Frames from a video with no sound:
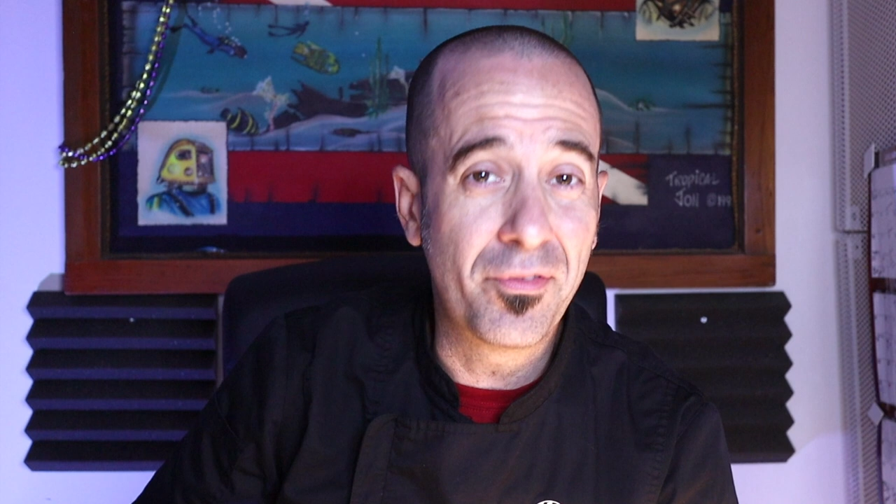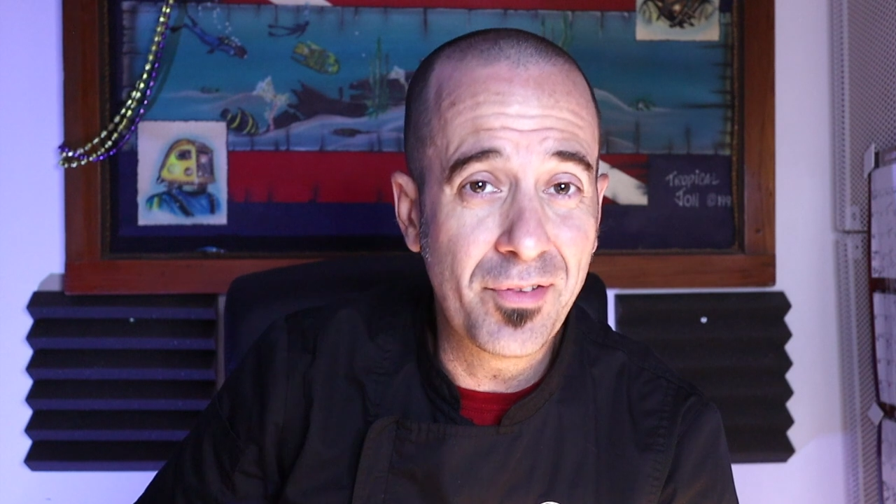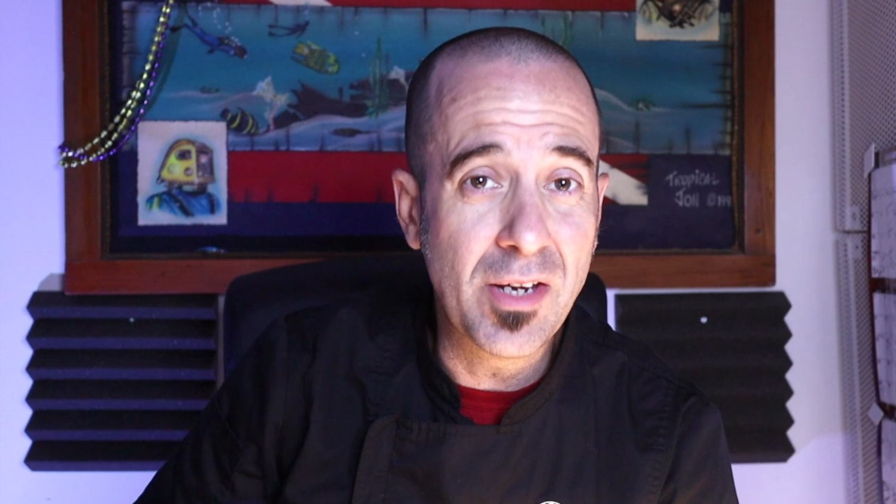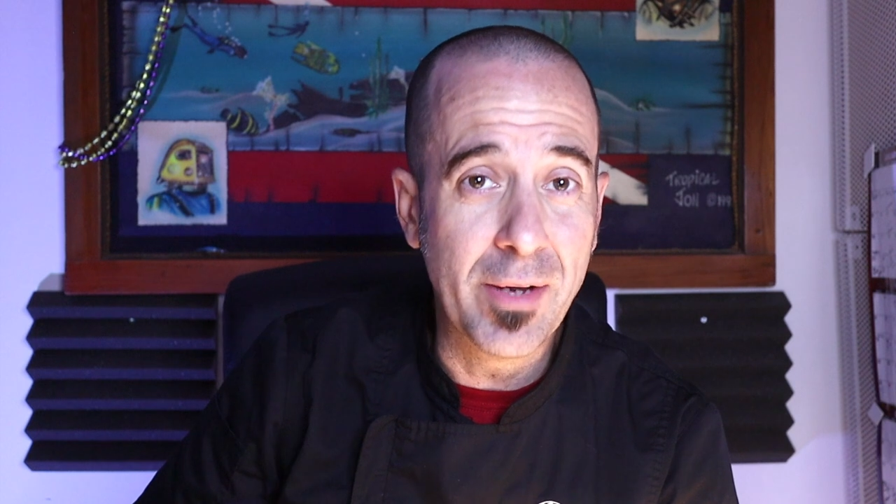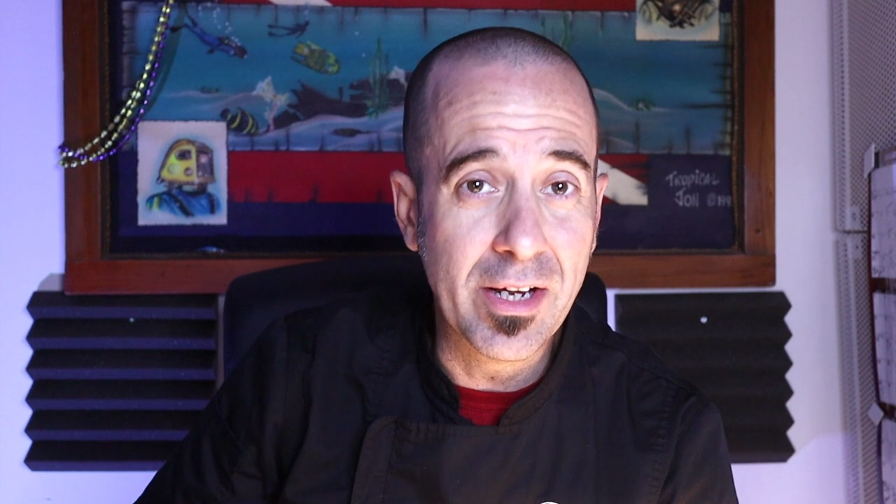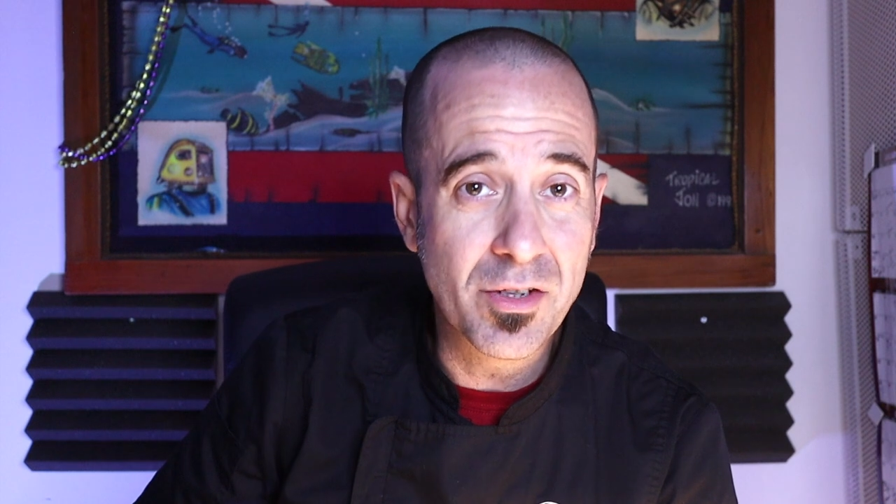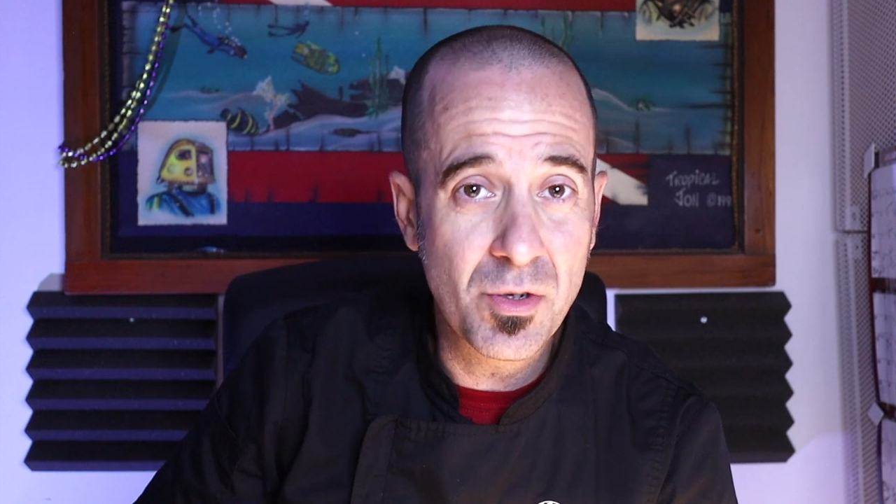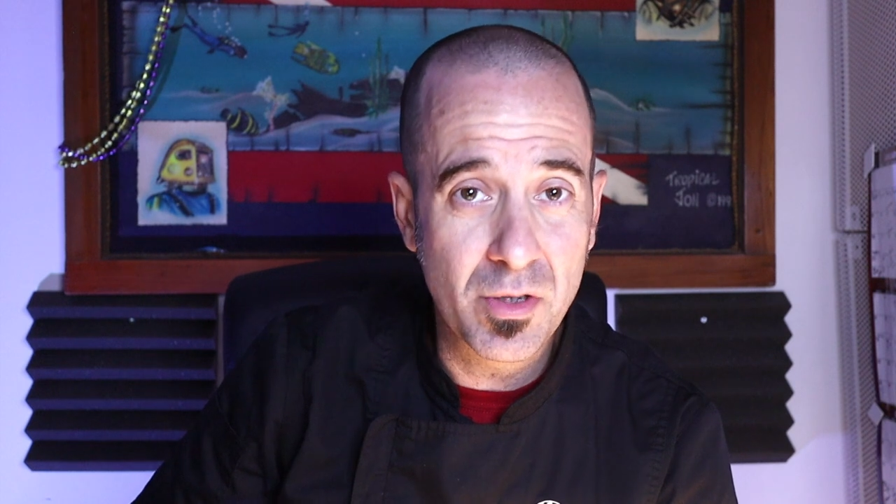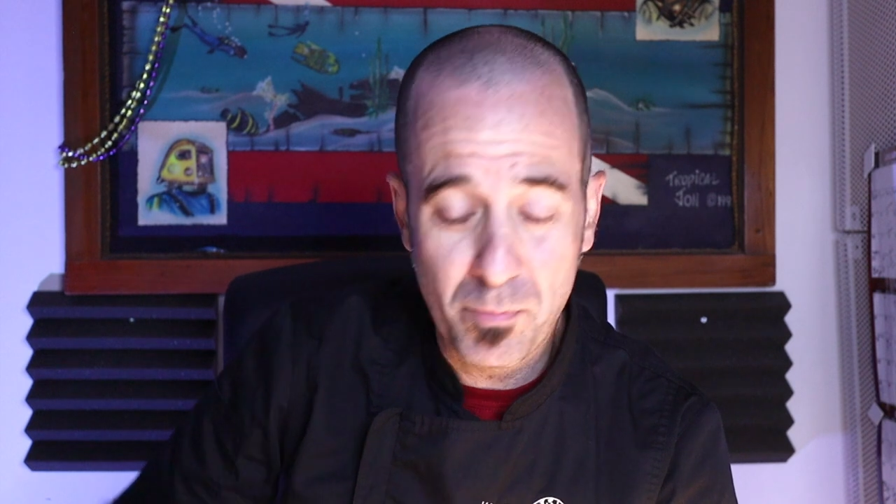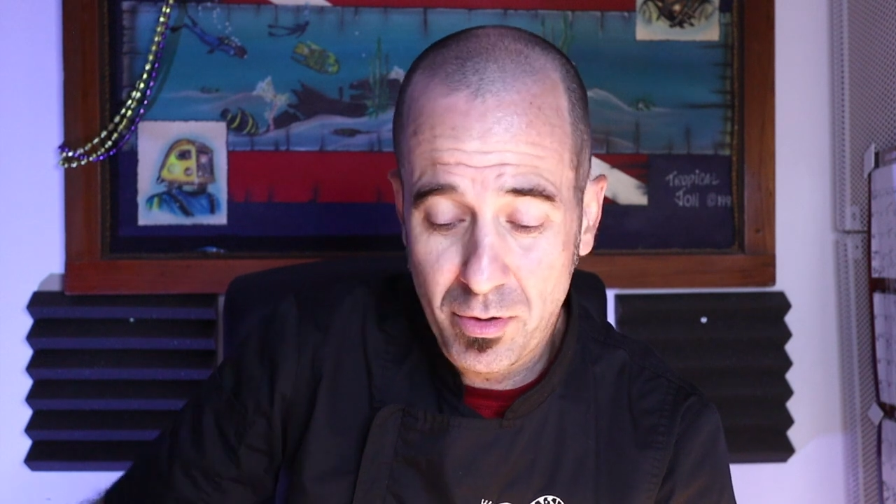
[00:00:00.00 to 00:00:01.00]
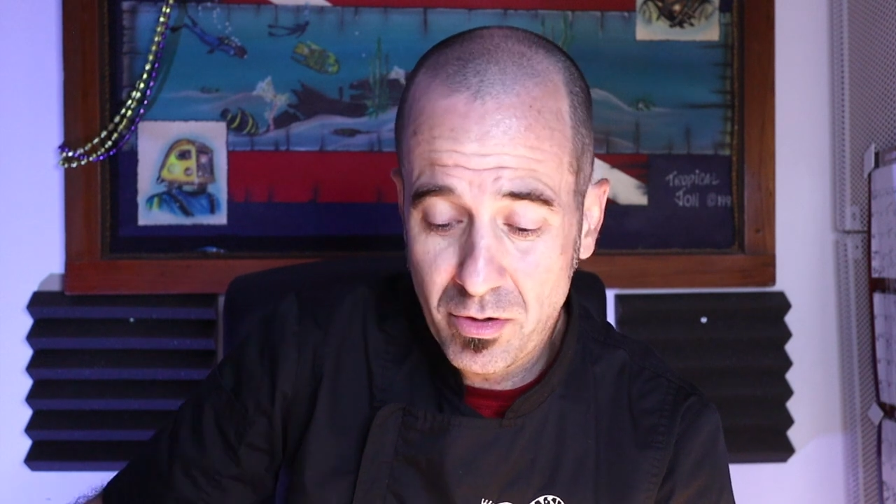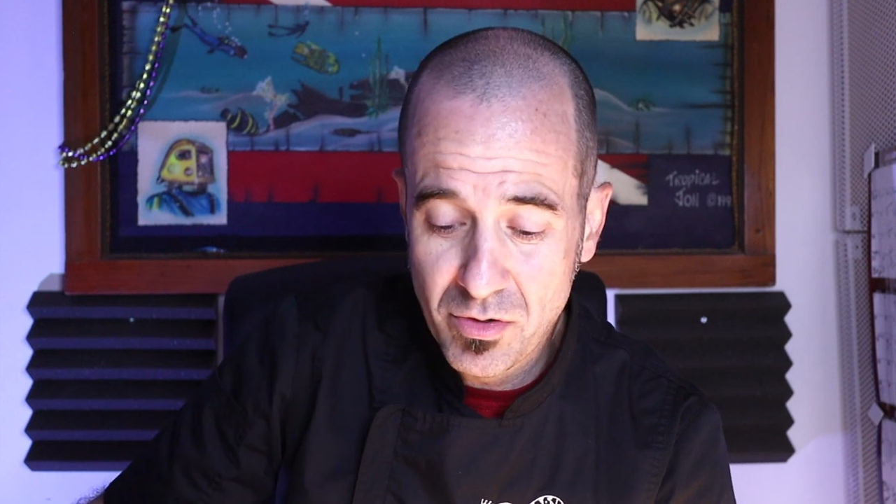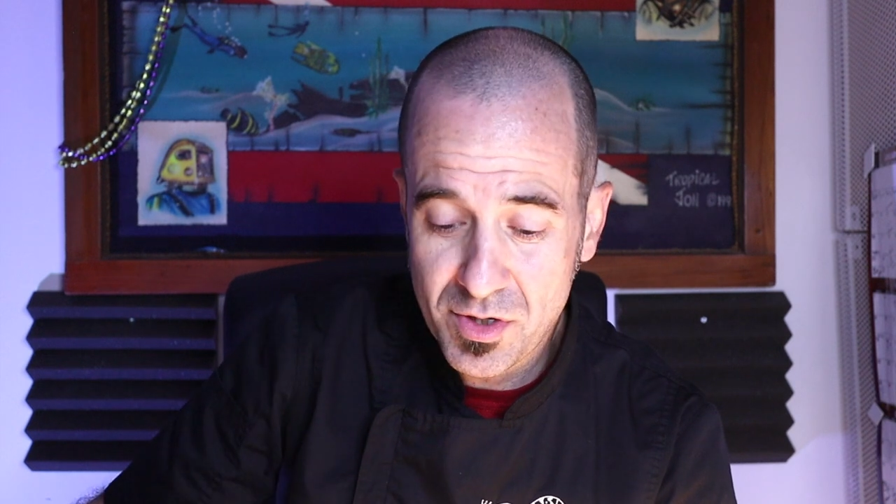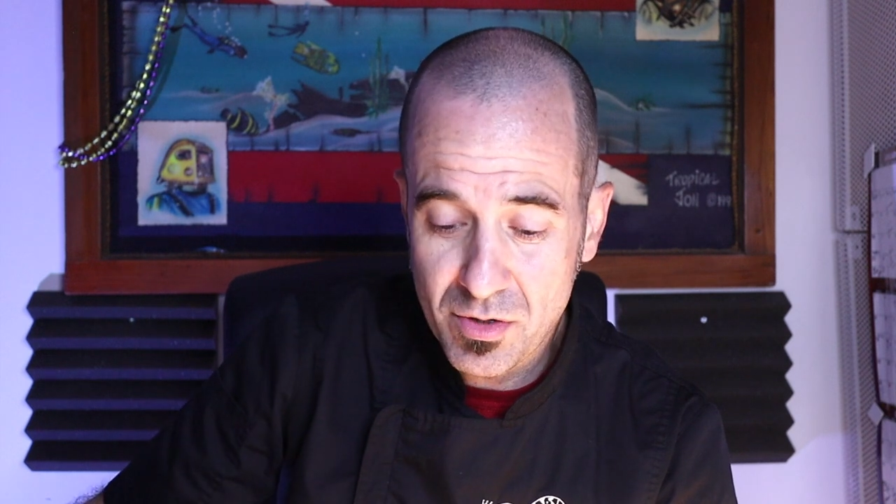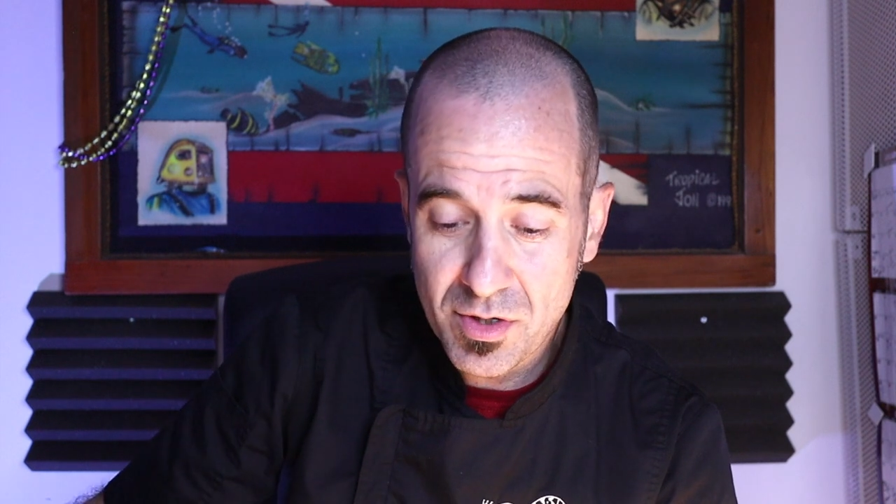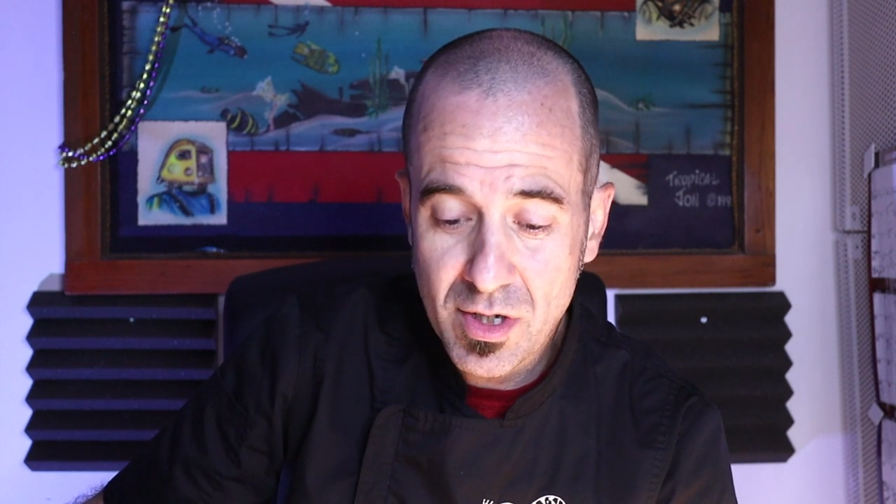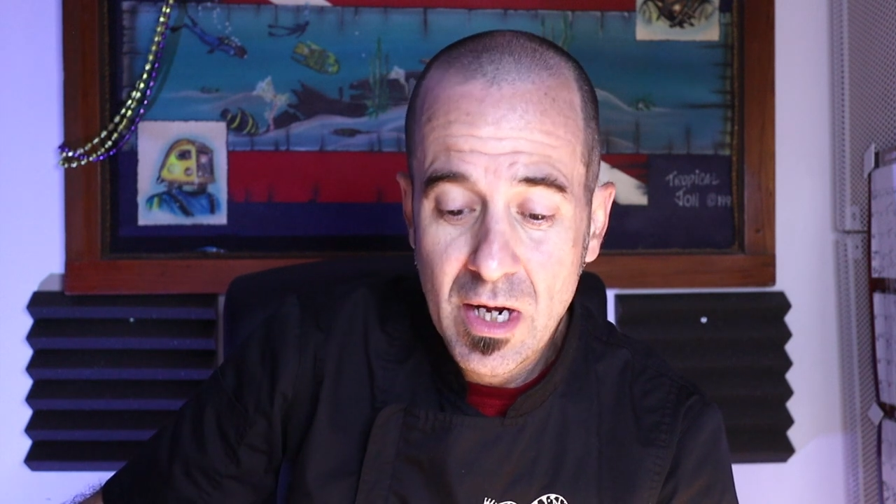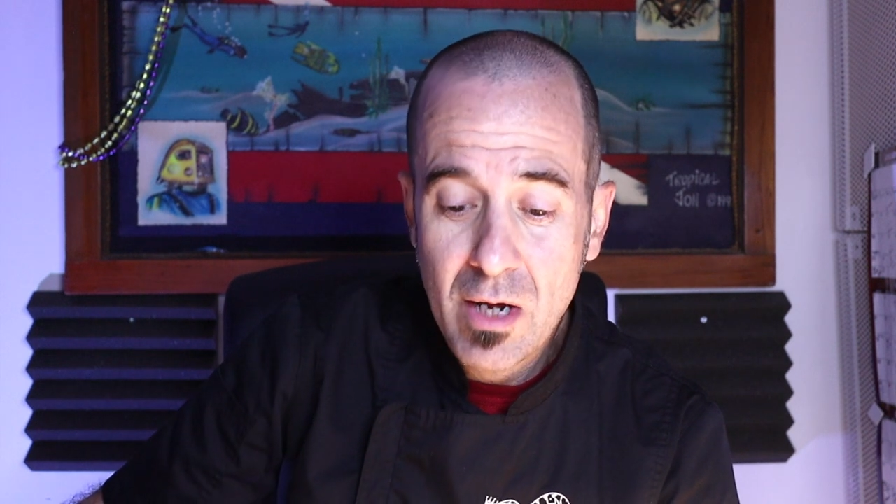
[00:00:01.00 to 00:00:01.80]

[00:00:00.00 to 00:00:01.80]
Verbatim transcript: females. You want the producers.